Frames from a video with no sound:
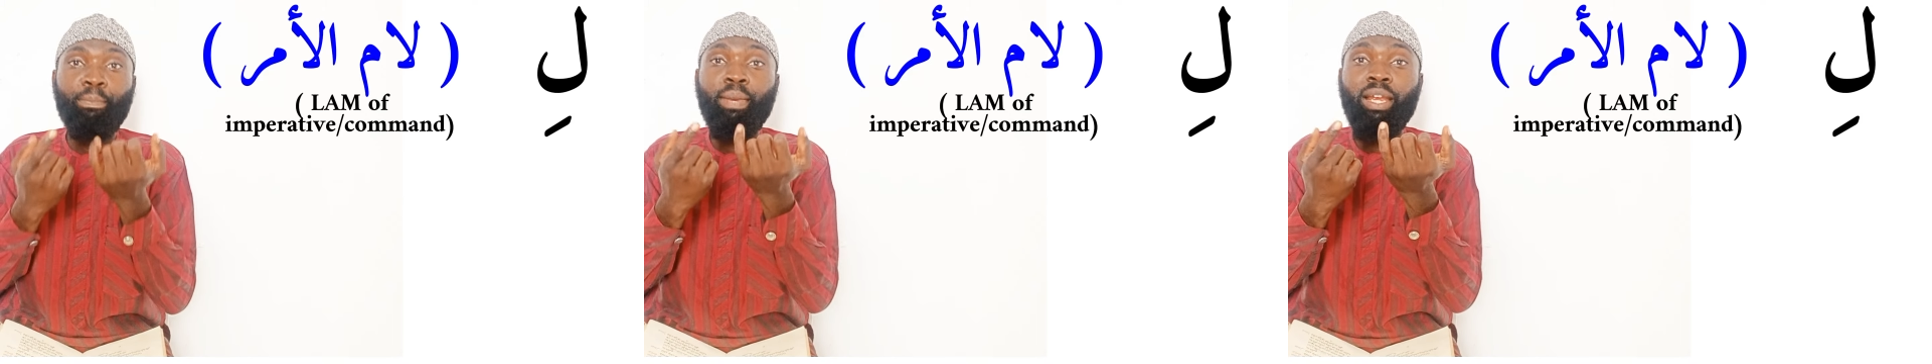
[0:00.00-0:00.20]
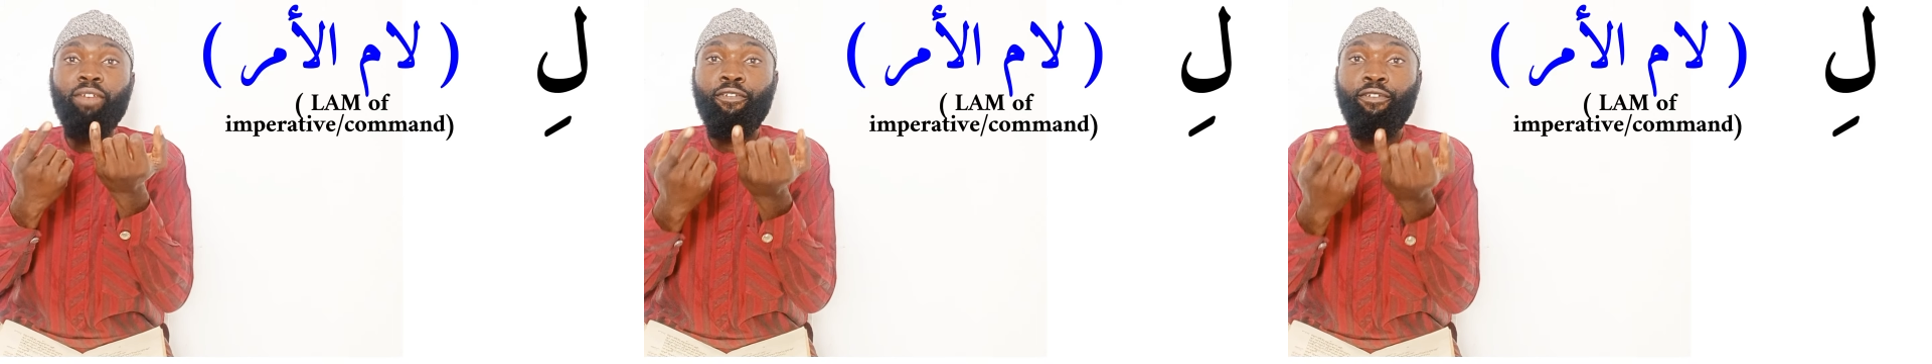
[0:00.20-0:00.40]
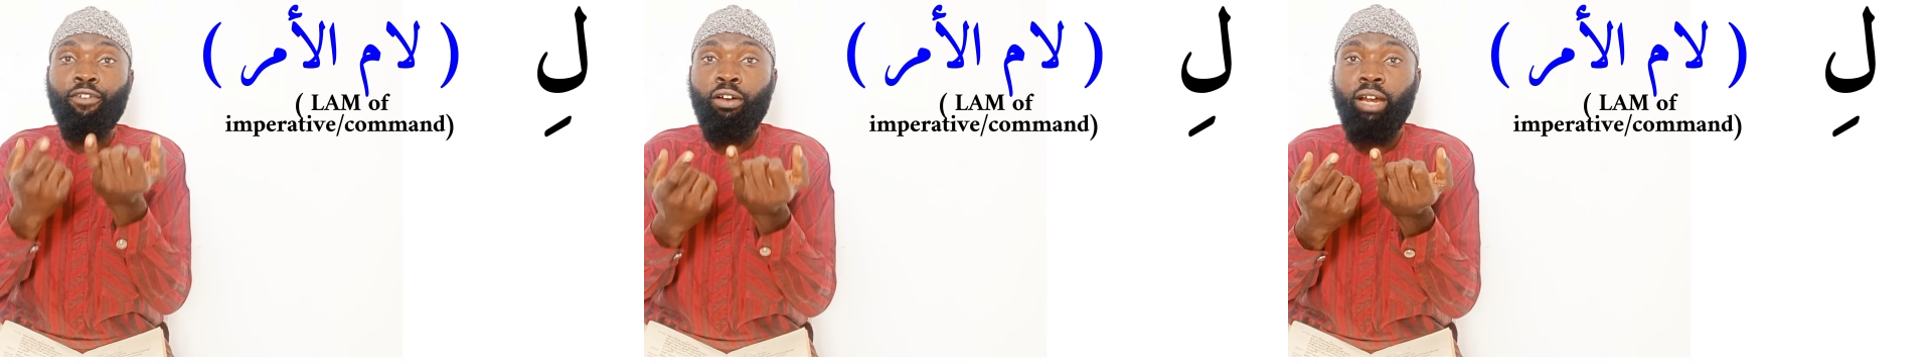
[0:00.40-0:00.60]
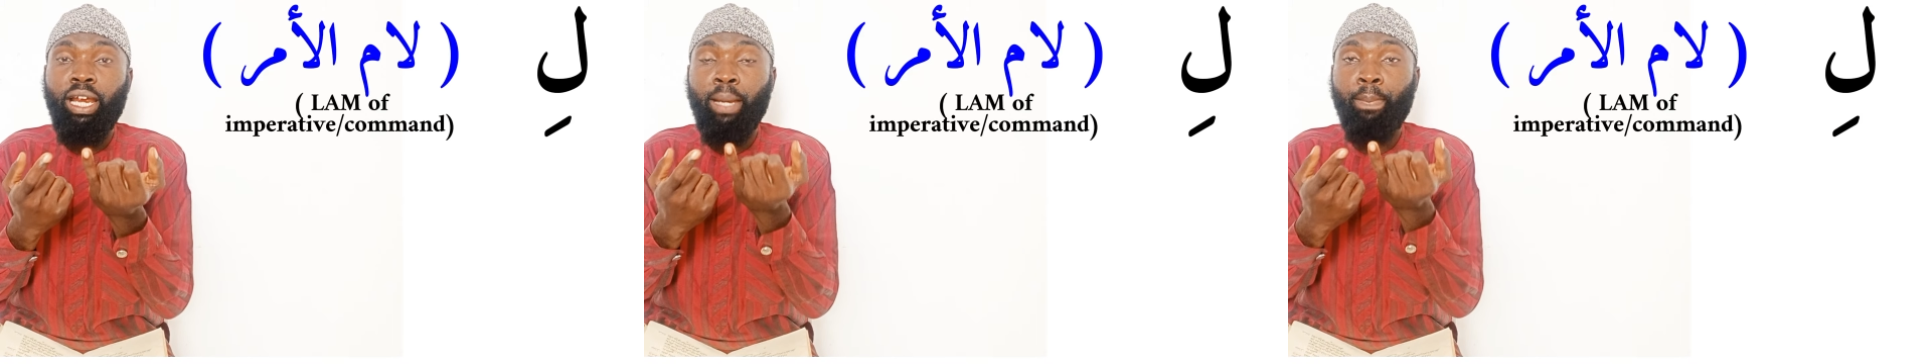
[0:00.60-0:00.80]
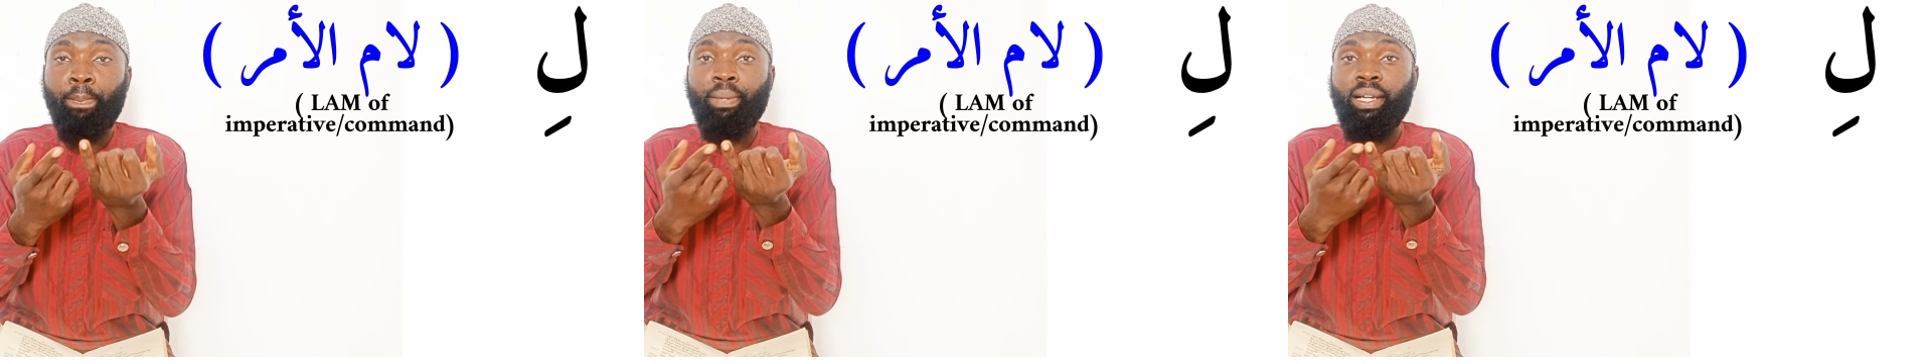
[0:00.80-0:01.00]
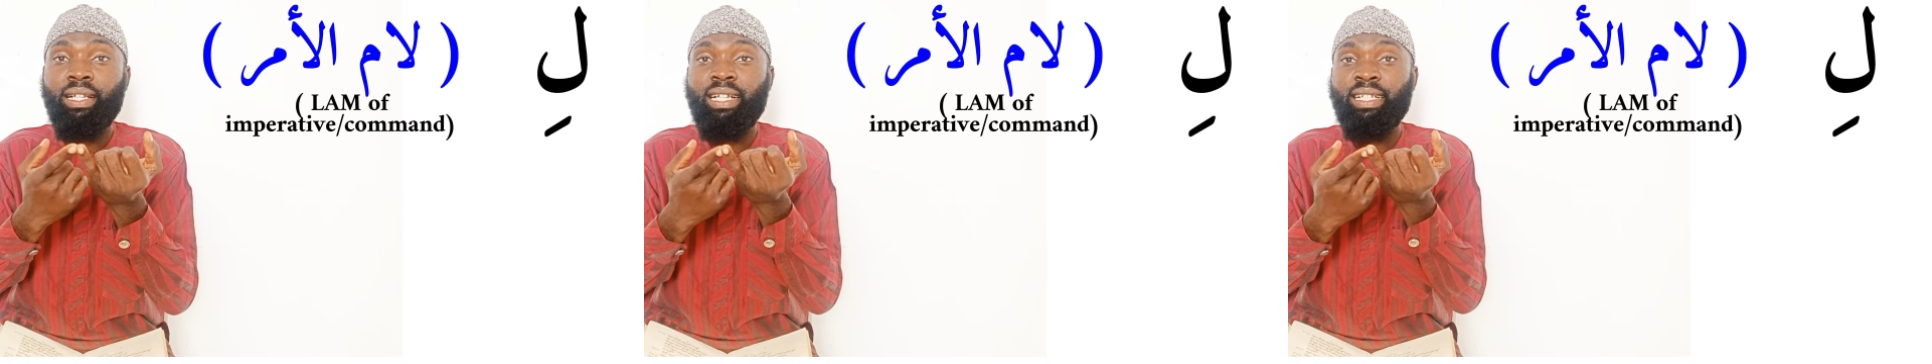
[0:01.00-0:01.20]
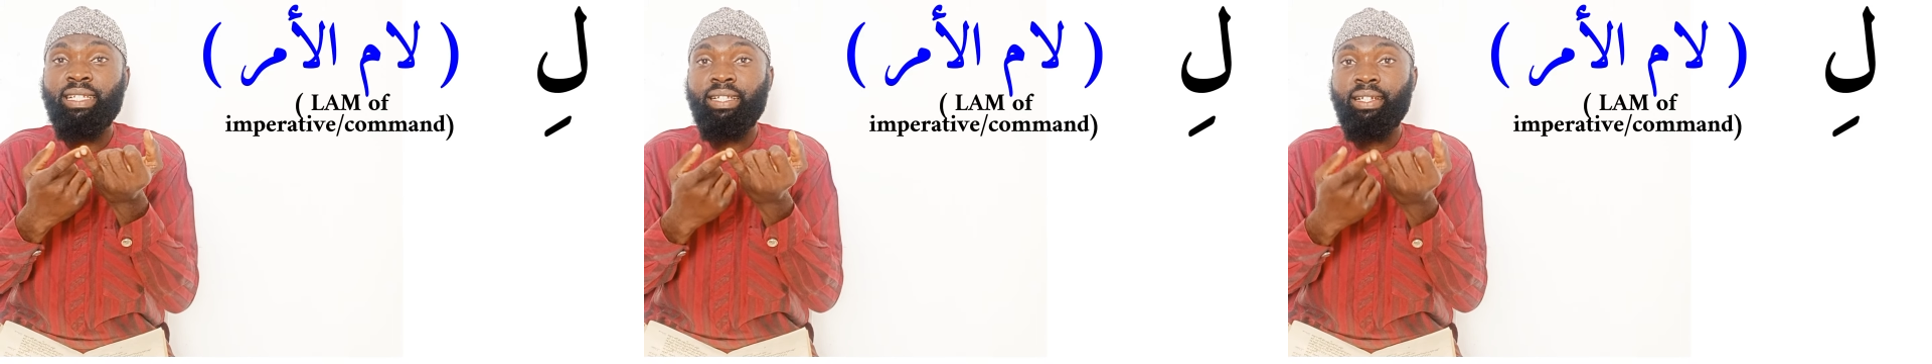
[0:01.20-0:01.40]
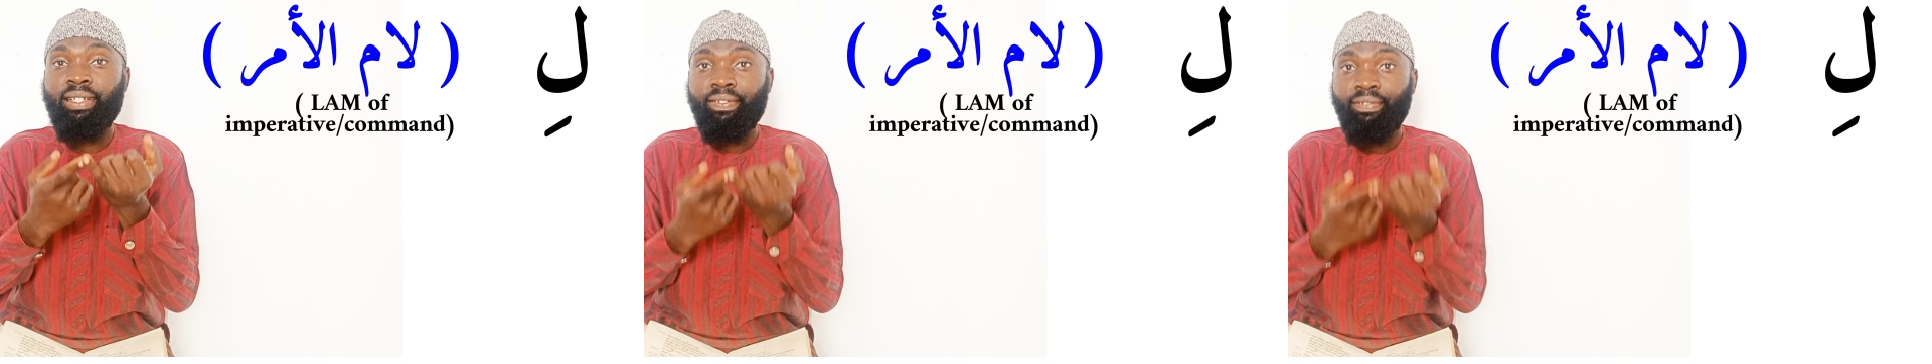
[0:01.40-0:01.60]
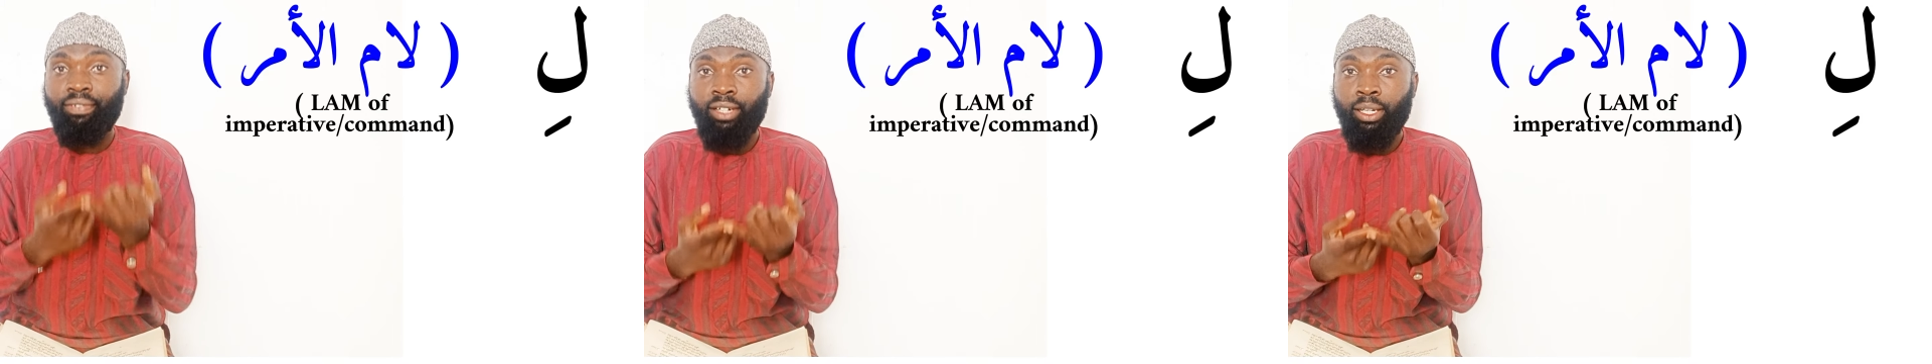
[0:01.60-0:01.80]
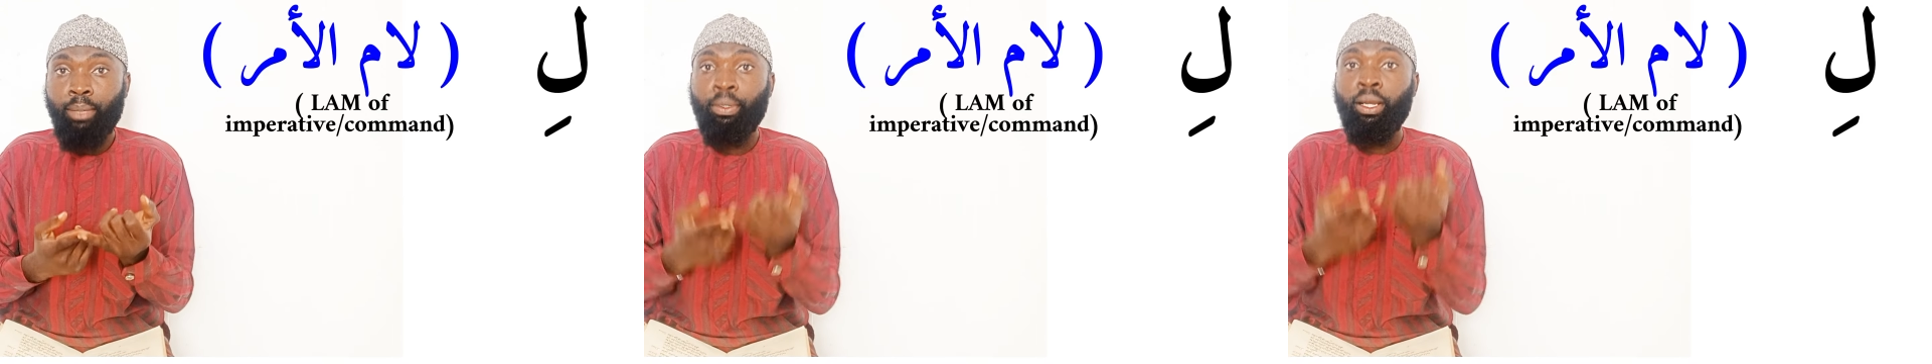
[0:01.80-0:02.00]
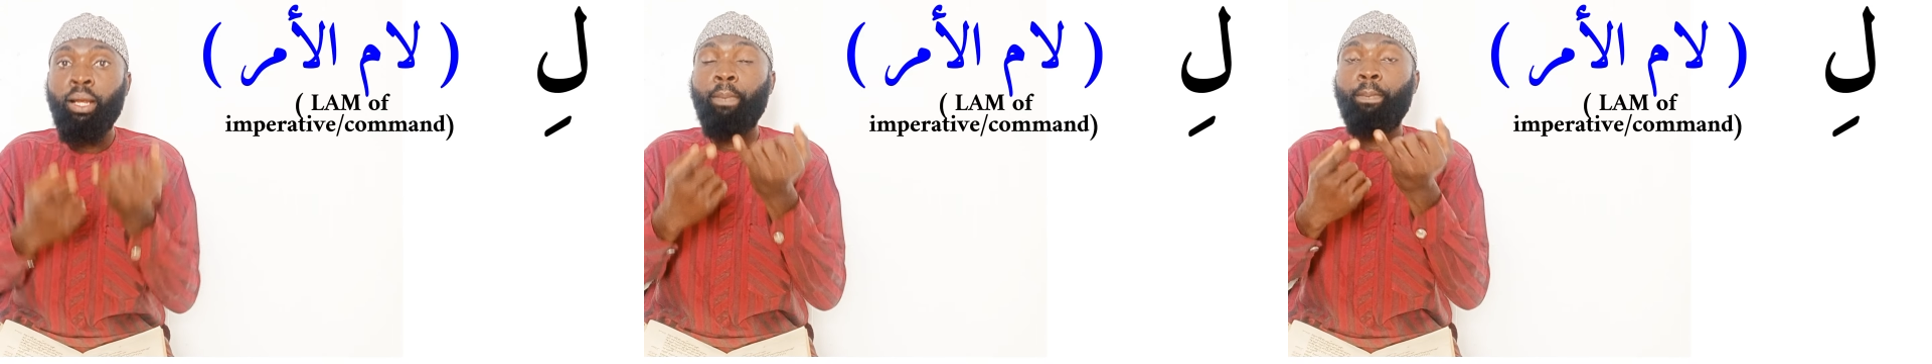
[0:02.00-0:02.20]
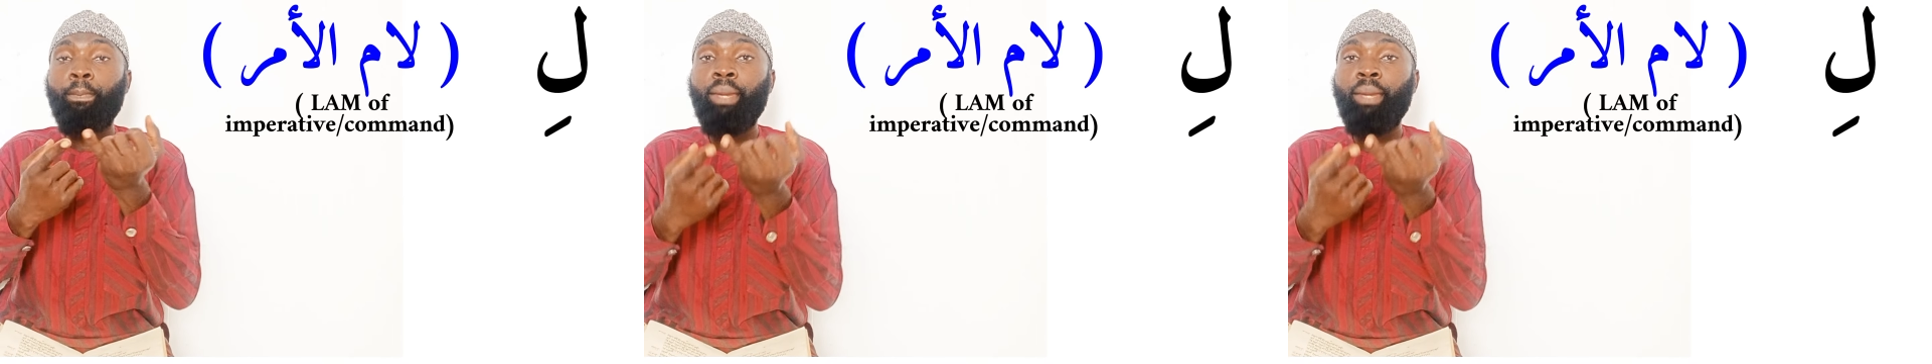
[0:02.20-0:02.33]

before a present tense verb,